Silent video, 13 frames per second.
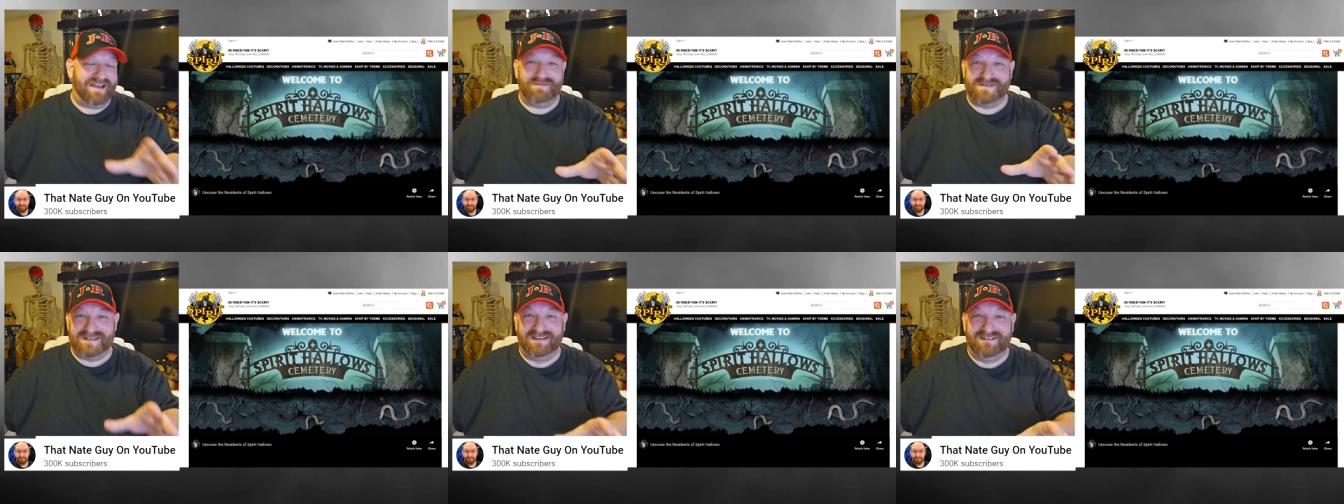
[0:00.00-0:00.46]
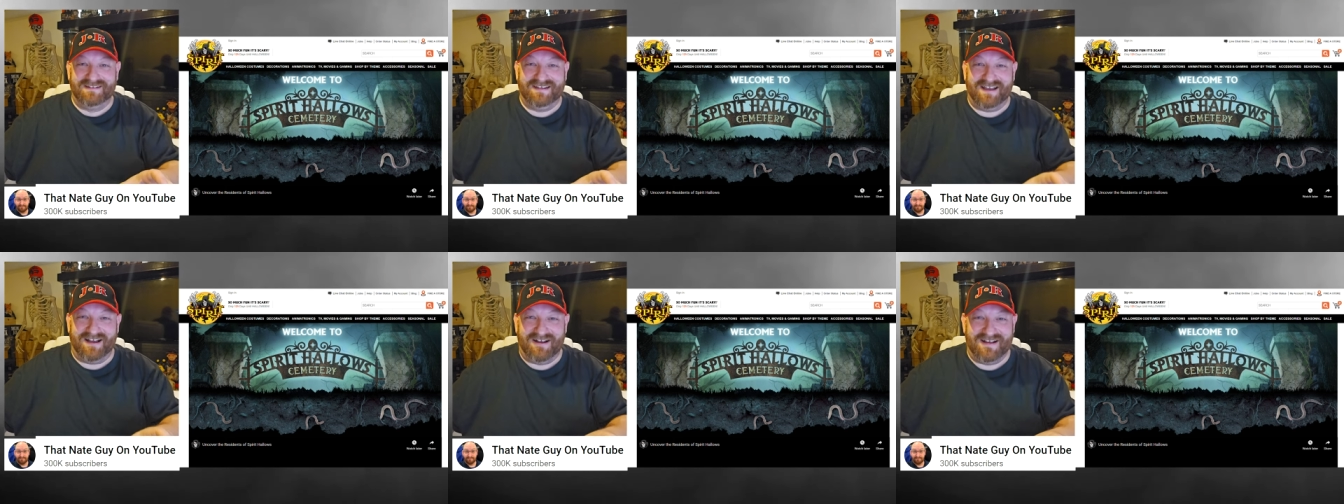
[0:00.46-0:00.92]

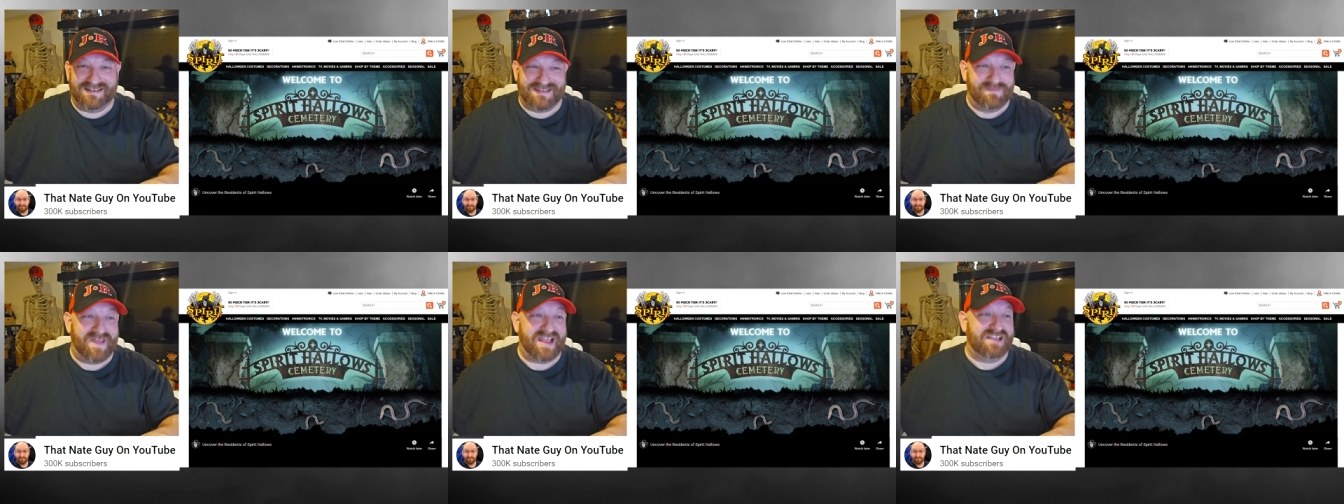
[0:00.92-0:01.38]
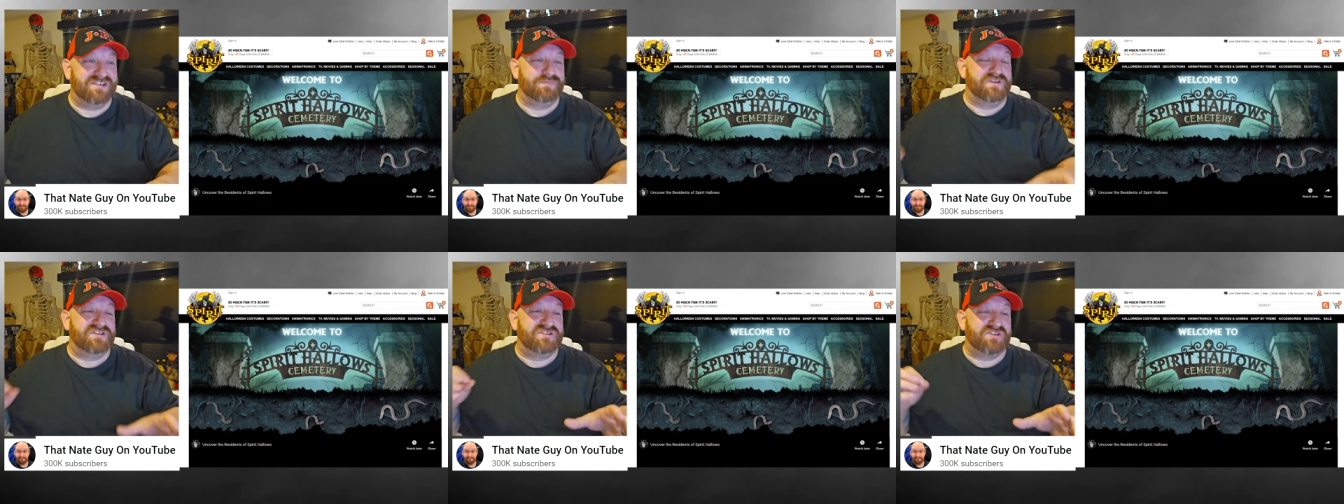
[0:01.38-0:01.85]
absolutely awesome. That
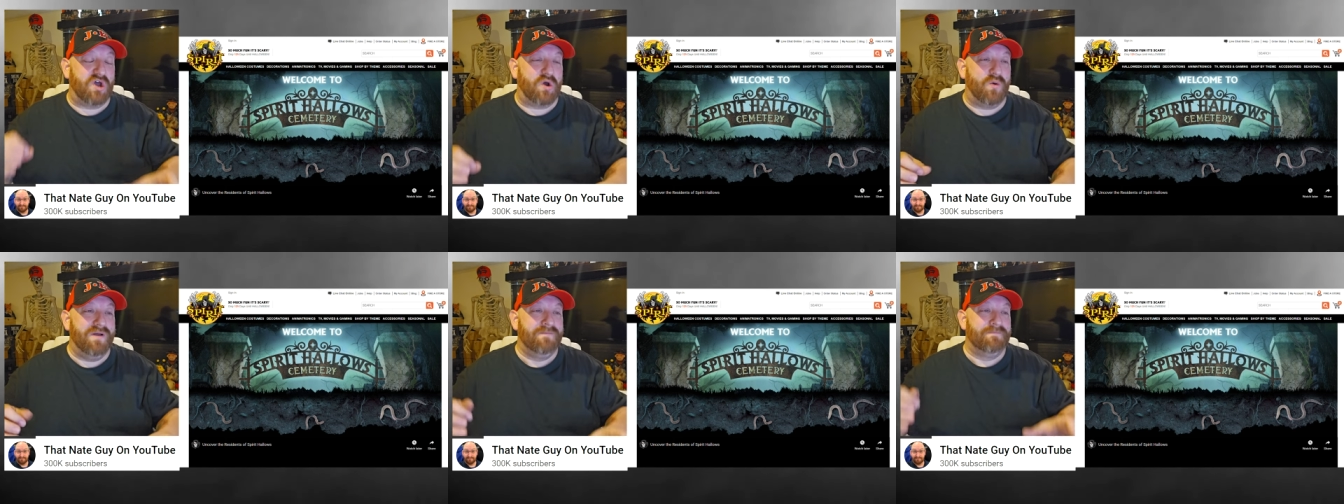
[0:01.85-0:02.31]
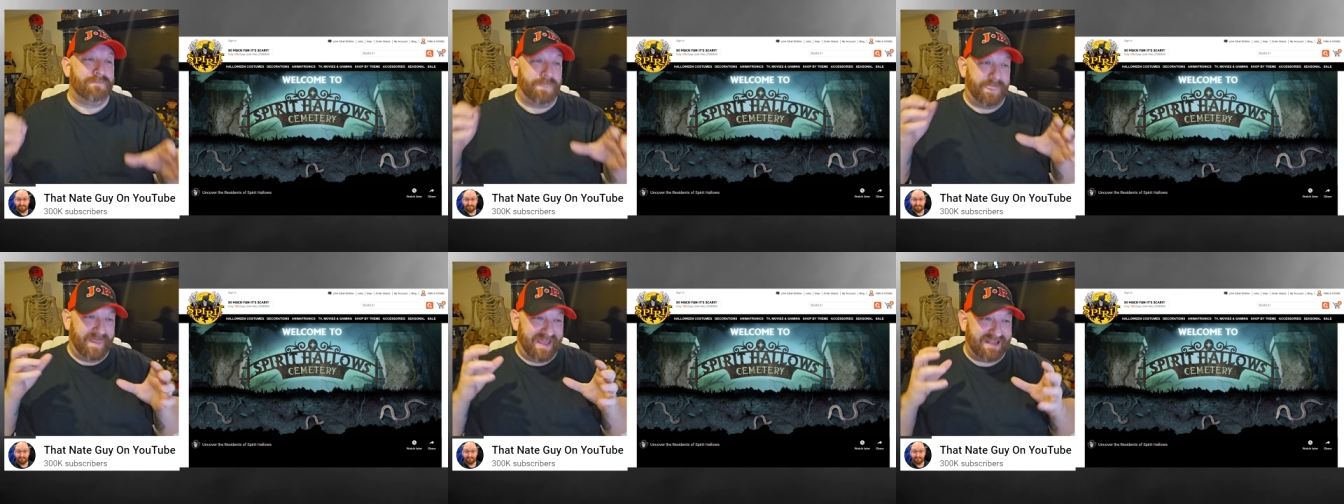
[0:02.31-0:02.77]
gets me so
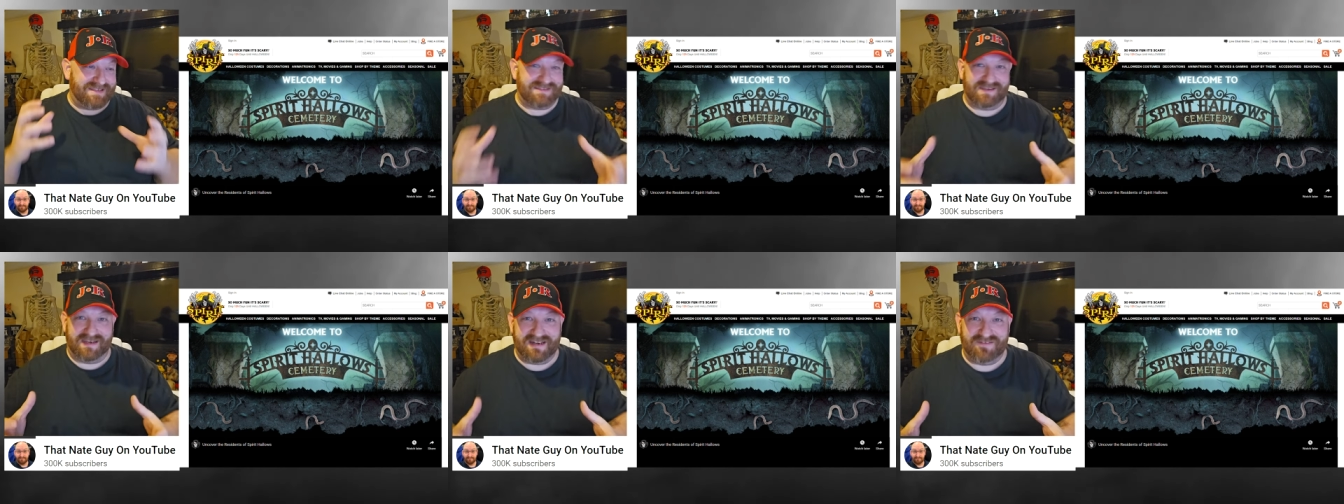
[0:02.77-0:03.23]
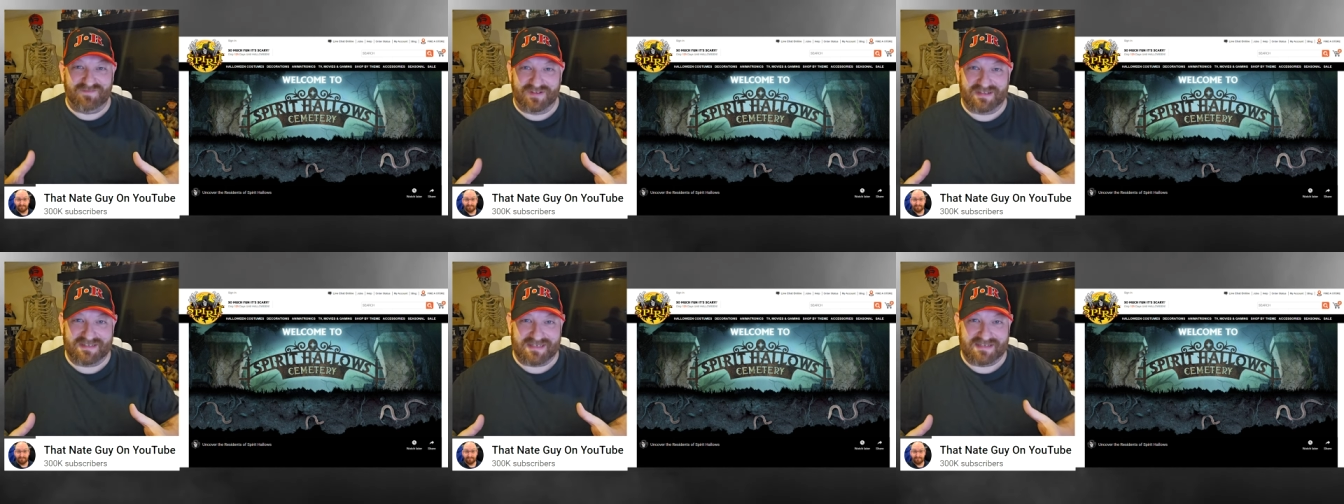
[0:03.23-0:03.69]
excited
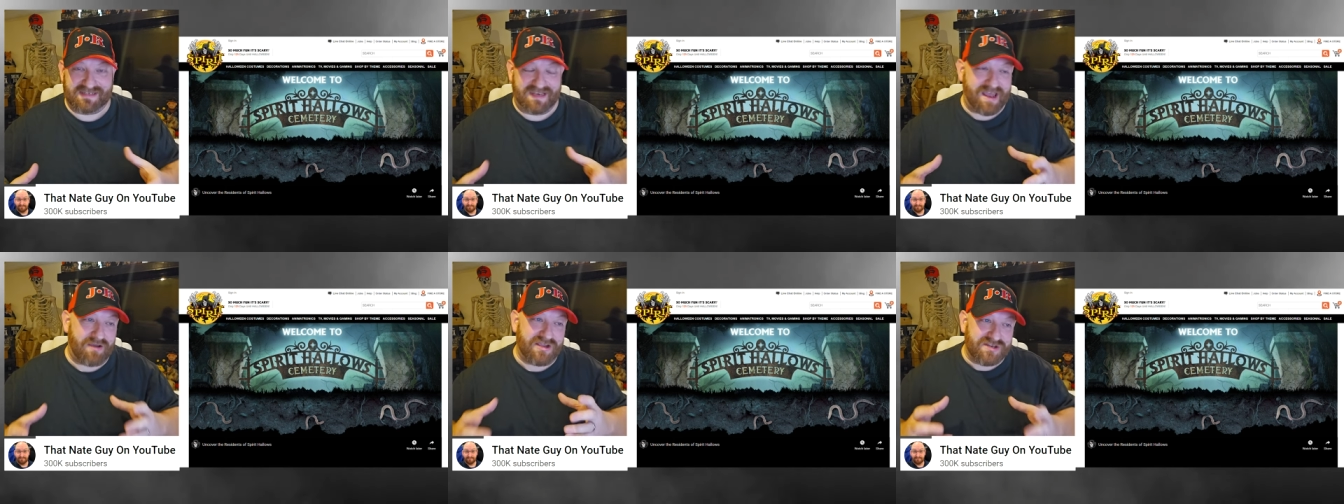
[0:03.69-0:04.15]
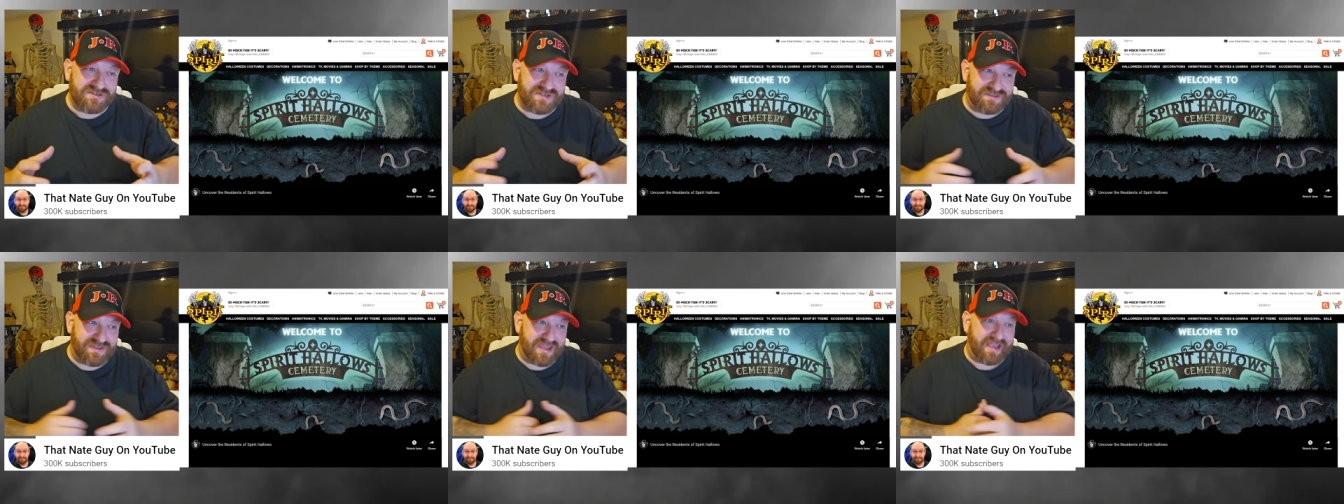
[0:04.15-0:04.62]
for the season. Now, here's
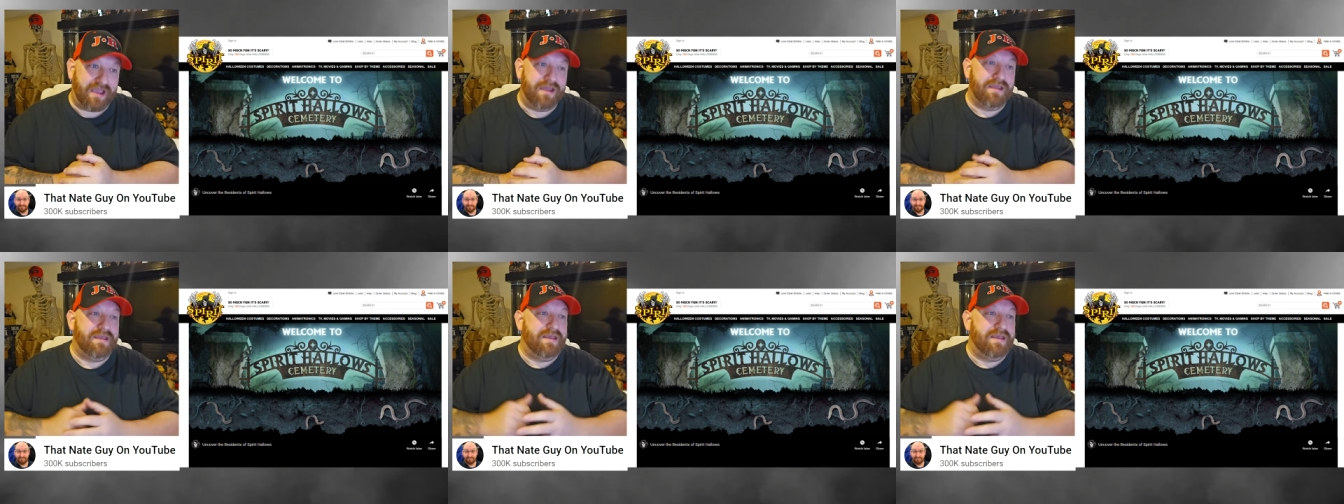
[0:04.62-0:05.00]
the thing.